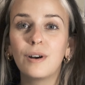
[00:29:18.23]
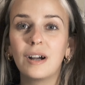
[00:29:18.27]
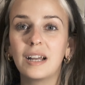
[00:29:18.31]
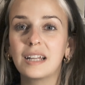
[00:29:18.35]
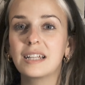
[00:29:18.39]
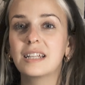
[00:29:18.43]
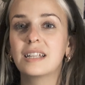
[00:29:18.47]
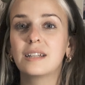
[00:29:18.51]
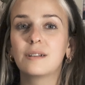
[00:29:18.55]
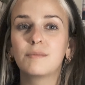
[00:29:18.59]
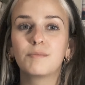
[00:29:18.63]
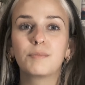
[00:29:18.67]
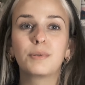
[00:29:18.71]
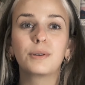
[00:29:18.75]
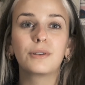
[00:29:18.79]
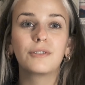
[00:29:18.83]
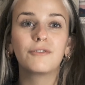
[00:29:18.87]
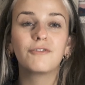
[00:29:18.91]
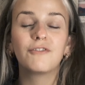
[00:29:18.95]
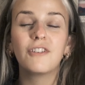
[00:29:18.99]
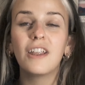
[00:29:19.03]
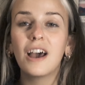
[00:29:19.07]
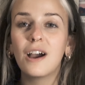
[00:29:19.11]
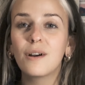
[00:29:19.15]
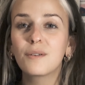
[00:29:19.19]
I didn't
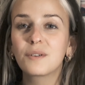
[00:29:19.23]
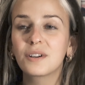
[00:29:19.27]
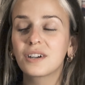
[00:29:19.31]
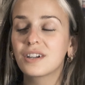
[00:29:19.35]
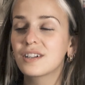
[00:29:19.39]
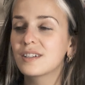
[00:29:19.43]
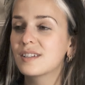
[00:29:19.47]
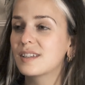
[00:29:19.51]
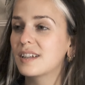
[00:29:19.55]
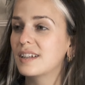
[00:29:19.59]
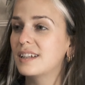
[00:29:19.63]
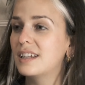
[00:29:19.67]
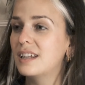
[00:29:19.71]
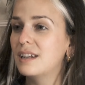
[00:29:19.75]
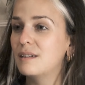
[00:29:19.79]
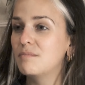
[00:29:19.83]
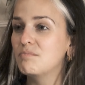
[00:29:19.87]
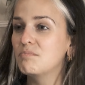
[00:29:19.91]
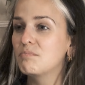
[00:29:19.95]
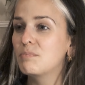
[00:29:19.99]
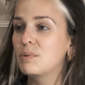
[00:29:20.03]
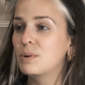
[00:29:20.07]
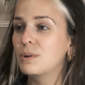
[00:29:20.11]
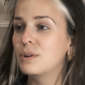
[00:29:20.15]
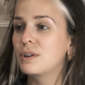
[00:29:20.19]
put flowers. I
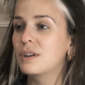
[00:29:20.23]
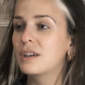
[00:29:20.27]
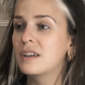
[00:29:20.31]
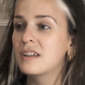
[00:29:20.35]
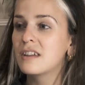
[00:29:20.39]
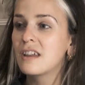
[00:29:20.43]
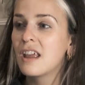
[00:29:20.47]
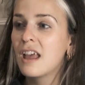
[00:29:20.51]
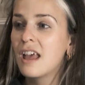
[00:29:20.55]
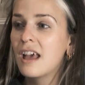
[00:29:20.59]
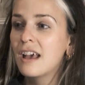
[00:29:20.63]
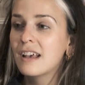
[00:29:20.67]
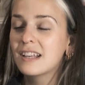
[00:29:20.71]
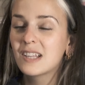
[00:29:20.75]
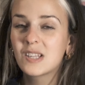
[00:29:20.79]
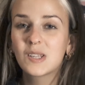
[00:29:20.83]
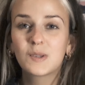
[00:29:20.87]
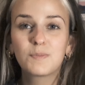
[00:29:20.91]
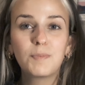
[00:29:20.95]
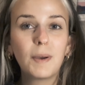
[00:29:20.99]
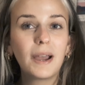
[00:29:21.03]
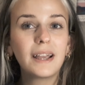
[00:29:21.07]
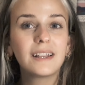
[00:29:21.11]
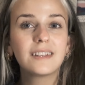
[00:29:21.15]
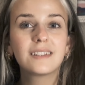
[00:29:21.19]
didn't put
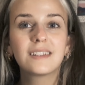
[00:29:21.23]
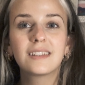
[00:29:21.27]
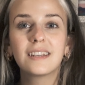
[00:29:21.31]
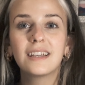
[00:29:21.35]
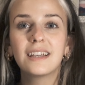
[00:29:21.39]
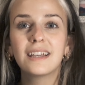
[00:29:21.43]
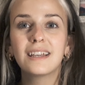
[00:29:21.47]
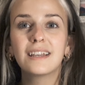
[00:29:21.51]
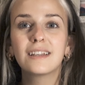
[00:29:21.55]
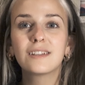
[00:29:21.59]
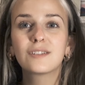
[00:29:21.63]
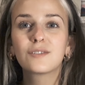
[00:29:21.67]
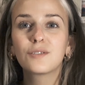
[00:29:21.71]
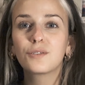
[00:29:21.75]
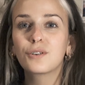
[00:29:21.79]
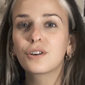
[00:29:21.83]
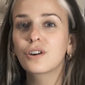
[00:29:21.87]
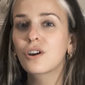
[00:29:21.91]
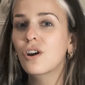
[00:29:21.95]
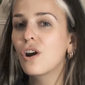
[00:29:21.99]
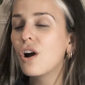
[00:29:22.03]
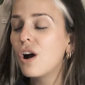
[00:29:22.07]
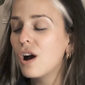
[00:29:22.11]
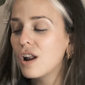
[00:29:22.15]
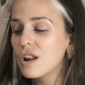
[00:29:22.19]
spices
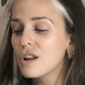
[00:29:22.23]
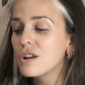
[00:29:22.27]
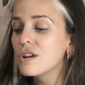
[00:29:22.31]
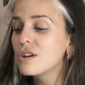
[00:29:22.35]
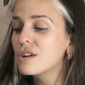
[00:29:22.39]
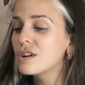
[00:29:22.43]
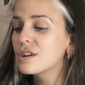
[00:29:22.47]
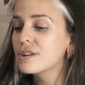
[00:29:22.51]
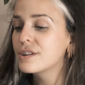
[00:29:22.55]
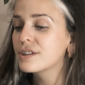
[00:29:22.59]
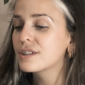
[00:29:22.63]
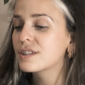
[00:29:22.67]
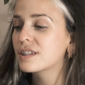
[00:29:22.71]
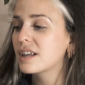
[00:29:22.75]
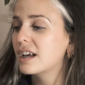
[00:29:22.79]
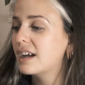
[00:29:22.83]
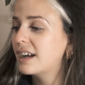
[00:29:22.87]
or colors.